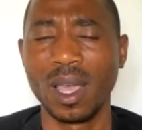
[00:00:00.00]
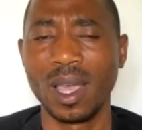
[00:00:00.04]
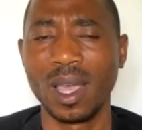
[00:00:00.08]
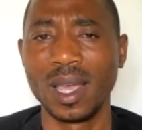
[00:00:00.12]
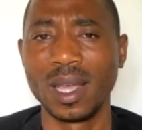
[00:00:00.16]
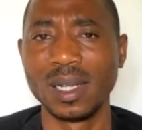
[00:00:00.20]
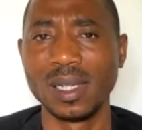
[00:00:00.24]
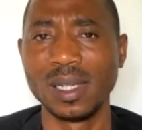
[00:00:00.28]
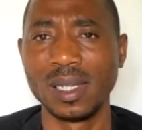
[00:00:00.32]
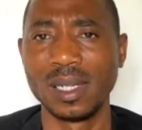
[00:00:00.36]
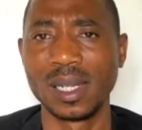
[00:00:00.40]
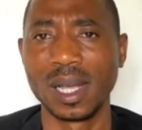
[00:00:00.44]

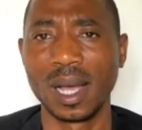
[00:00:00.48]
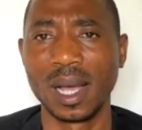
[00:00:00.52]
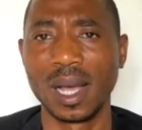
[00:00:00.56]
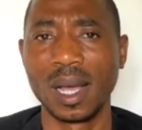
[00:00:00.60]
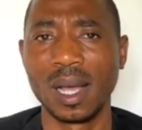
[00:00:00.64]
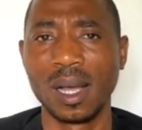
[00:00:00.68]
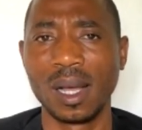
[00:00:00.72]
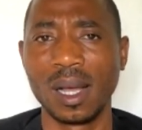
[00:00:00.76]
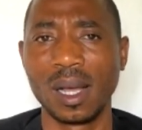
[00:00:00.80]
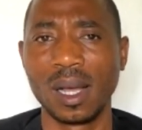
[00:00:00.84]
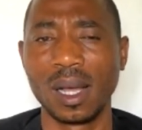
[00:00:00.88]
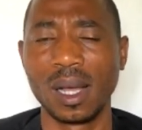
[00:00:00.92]
and
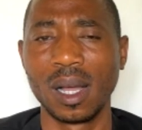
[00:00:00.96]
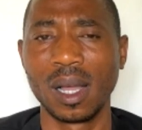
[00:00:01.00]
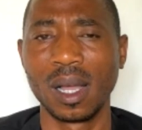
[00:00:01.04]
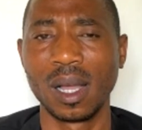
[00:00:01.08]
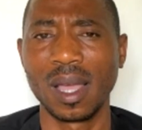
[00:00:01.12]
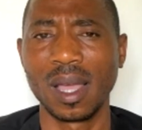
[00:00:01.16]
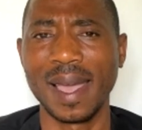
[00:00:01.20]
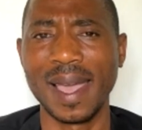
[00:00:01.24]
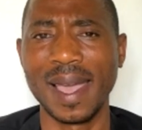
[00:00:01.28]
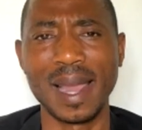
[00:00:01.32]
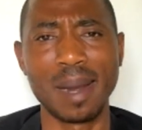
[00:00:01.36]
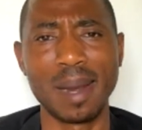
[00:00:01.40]
uh,
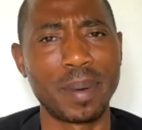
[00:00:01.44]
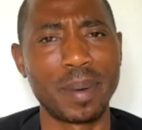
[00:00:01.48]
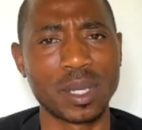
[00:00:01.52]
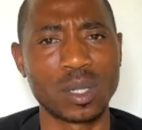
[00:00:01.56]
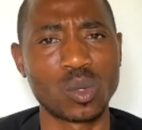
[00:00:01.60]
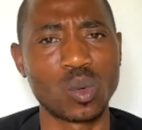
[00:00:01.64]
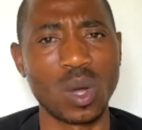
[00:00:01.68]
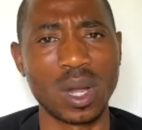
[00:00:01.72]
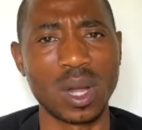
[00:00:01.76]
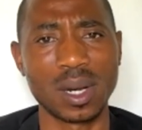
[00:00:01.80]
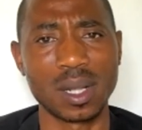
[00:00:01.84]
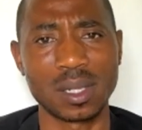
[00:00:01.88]
help us
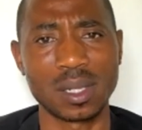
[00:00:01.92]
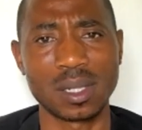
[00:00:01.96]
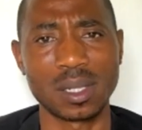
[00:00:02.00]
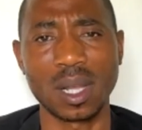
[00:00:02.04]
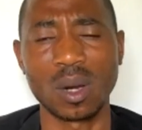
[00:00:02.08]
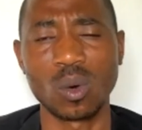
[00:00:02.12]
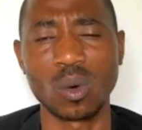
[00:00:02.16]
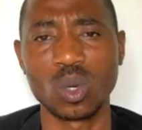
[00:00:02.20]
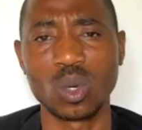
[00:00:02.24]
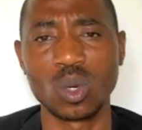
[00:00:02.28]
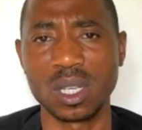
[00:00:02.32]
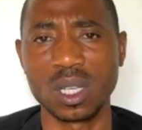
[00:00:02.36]
to
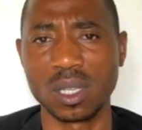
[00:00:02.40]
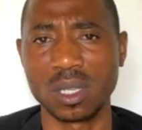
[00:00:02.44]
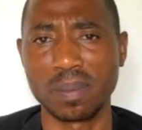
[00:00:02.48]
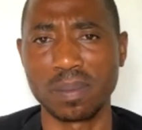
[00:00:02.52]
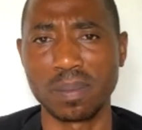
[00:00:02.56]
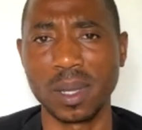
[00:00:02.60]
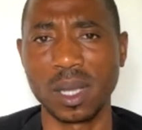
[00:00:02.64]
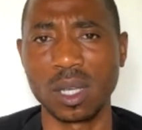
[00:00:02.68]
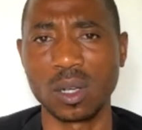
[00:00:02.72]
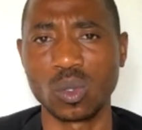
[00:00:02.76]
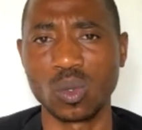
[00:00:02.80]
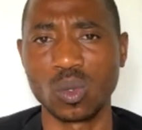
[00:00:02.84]
understand what He's
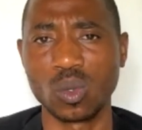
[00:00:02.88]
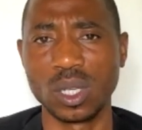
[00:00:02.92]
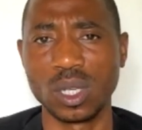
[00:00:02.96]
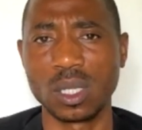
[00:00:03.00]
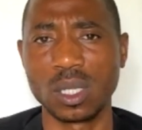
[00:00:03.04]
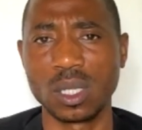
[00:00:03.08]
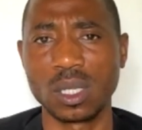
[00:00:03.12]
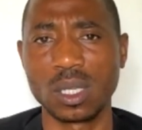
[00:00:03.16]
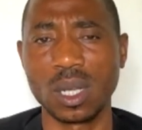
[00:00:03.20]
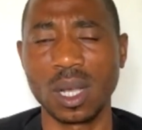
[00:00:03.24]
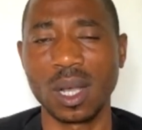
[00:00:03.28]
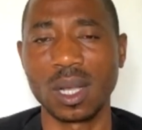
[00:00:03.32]
speaking to
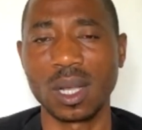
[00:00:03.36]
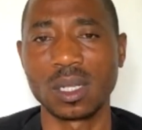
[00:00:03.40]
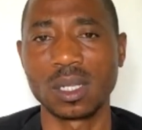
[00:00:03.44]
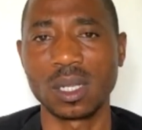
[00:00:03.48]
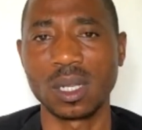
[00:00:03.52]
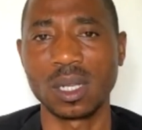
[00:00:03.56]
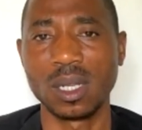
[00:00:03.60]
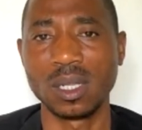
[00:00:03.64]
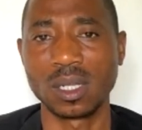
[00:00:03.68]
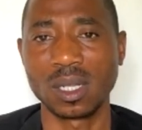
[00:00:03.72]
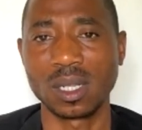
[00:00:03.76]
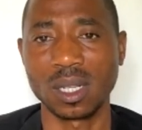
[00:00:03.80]
His church
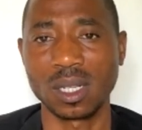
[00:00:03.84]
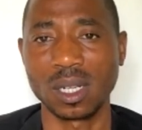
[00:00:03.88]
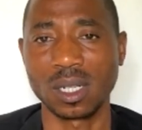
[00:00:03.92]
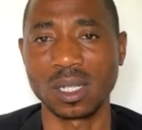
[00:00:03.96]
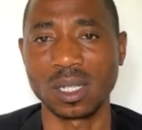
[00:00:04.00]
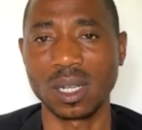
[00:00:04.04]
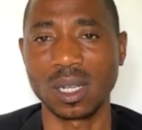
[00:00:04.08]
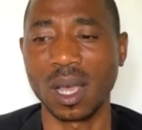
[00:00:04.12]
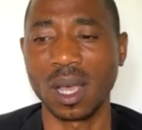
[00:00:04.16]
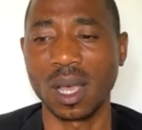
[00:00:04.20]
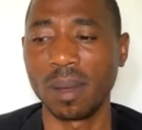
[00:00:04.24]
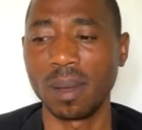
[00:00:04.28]
in such a
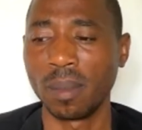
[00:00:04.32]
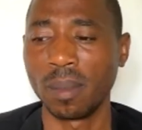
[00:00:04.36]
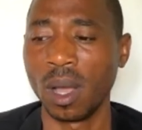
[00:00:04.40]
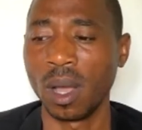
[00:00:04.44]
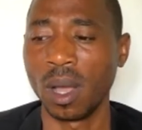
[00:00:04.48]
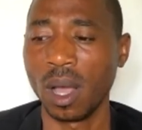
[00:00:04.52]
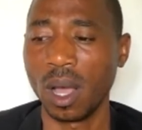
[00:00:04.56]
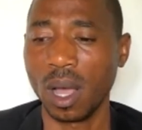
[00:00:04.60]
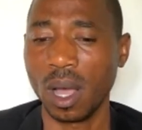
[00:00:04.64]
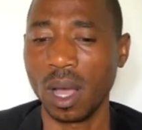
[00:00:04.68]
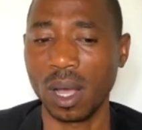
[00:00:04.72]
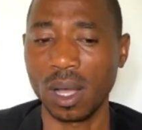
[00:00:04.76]
time
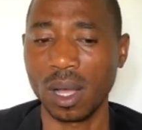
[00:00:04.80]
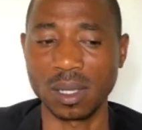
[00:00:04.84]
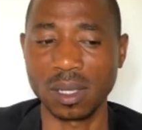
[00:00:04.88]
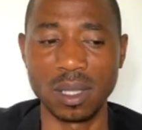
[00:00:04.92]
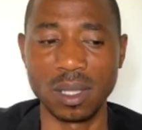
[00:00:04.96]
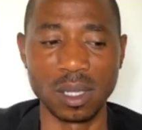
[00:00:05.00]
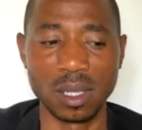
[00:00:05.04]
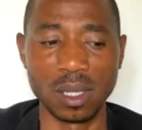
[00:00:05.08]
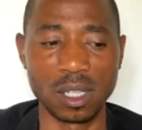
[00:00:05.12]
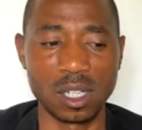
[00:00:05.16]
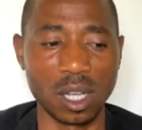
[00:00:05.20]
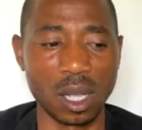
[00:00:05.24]
as
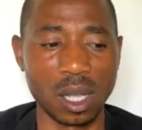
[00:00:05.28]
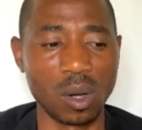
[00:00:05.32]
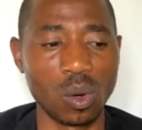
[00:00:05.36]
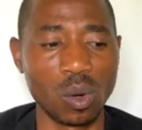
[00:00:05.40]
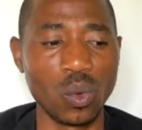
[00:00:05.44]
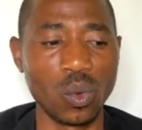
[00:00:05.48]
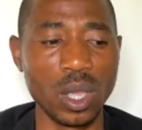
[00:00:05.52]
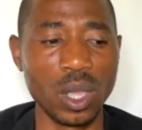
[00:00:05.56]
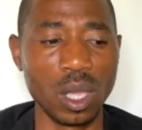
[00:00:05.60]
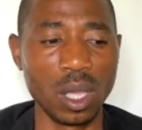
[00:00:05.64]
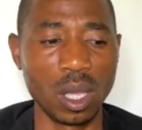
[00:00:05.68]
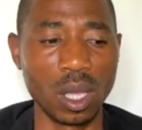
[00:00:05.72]
this. Shall
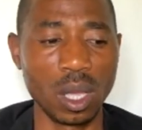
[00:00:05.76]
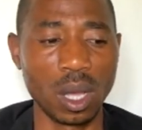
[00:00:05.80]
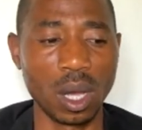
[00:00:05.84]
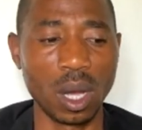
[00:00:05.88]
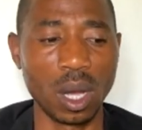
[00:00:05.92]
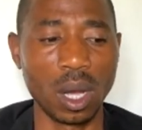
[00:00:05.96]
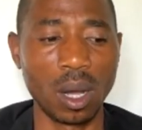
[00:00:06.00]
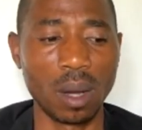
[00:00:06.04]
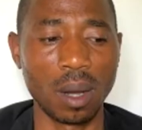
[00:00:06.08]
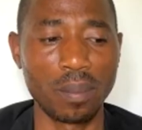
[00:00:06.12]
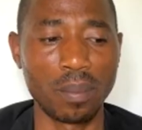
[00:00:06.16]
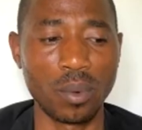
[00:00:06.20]
we uh,